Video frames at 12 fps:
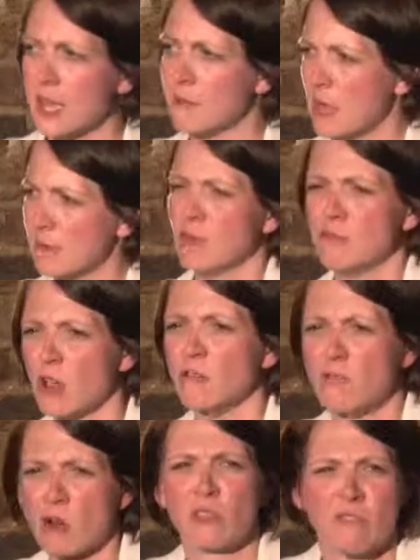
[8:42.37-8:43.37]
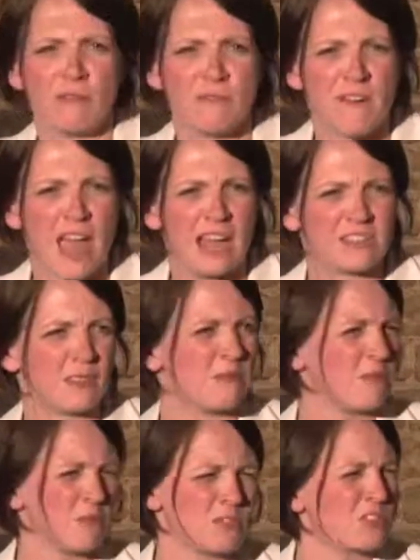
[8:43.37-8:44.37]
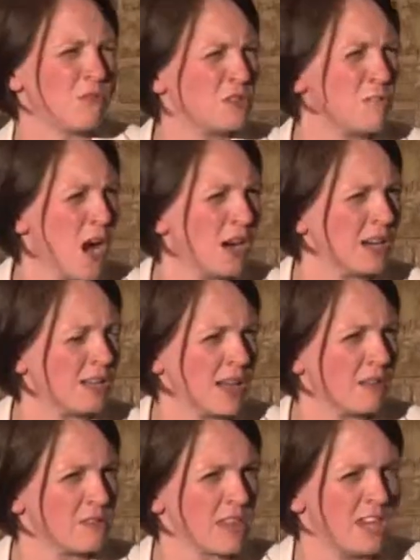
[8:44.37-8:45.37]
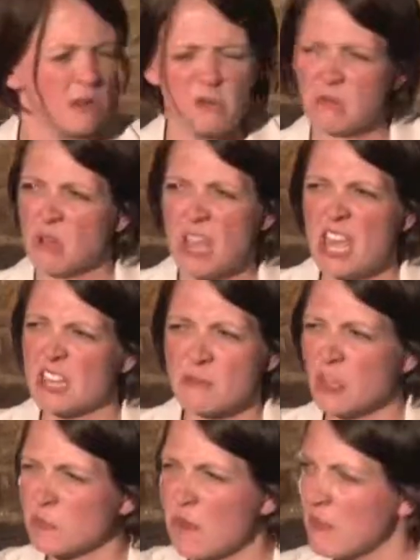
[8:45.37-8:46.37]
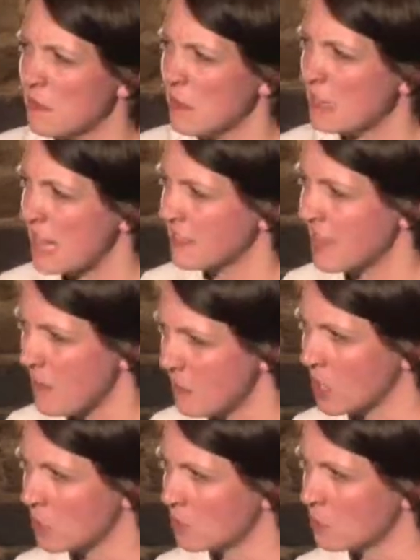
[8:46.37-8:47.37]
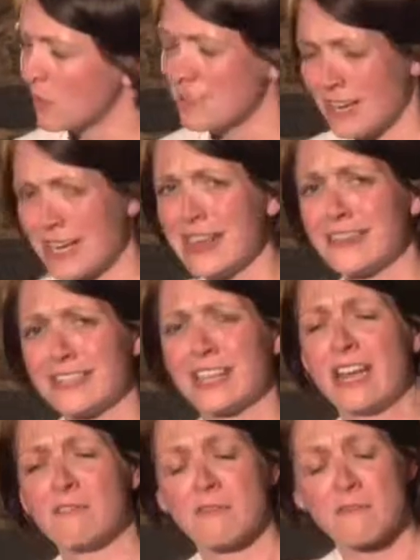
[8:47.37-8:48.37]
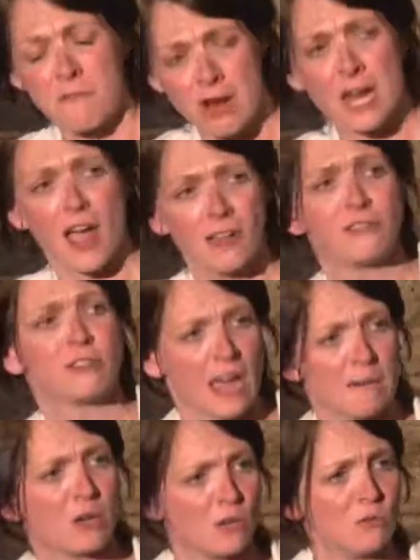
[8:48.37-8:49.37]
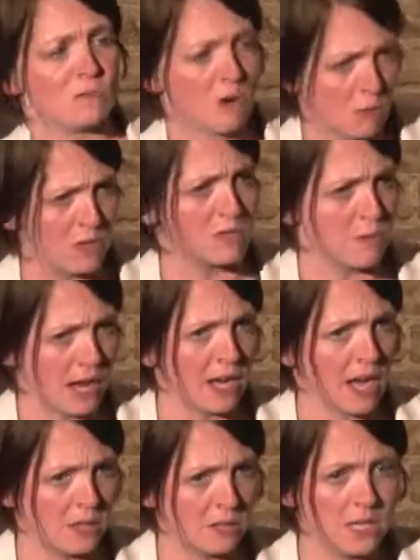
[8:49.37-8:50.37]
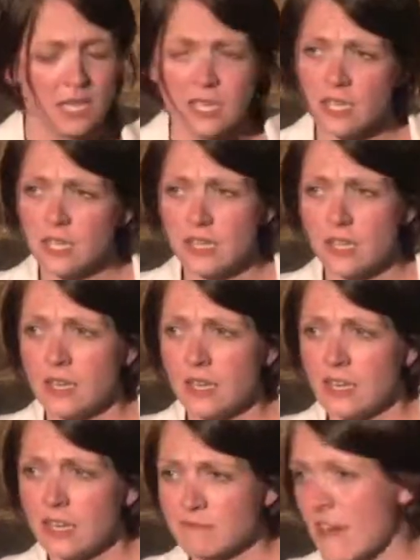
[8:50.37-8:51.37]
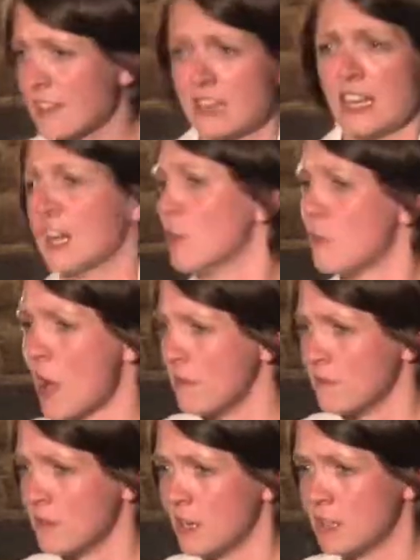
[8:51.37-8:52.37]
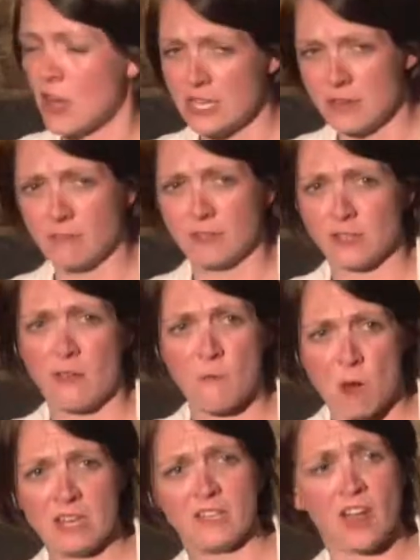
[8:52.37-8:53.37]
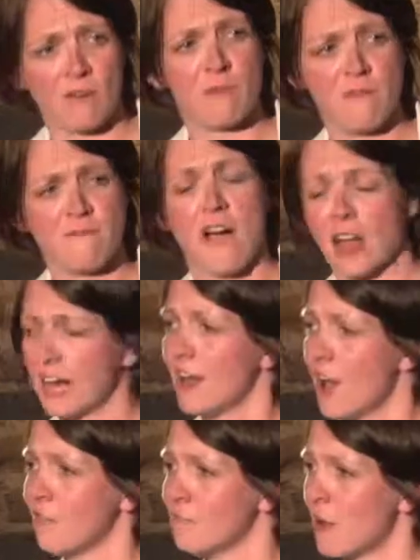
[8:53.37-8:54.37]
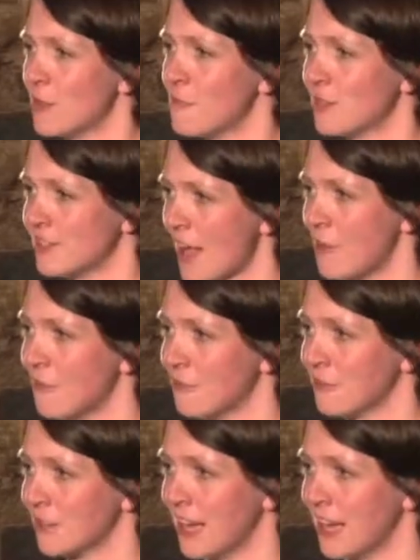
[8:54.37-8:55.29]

And people who roll their own fags are so smug, and they'll say to me, oh, it's much better for you, there's less chemicals. But I can tell you now, there's still over 300 chemicals in rolling tobacco. Fags are going to kill both of us. The only difference is I've wasted half my fucking life rolling them myself.